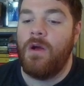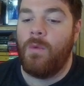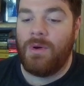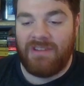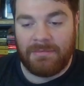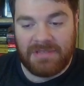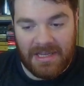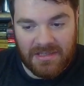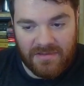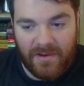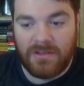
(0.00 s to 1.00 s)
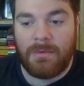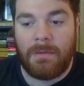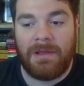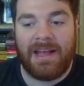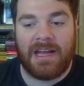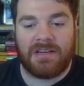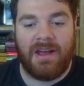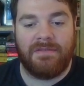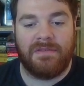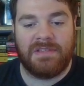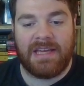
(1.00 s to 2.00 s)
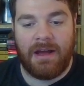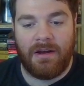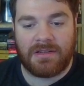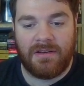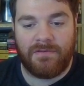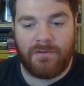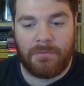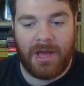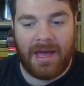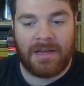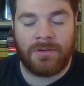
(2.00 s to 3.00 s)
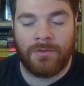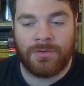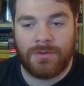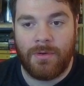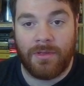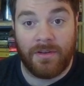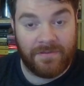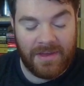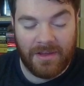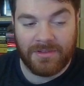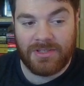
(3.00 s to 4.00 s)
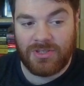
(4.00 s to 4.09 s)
When Ramza enters the field, you may play a category FFT character from your hand onto the field.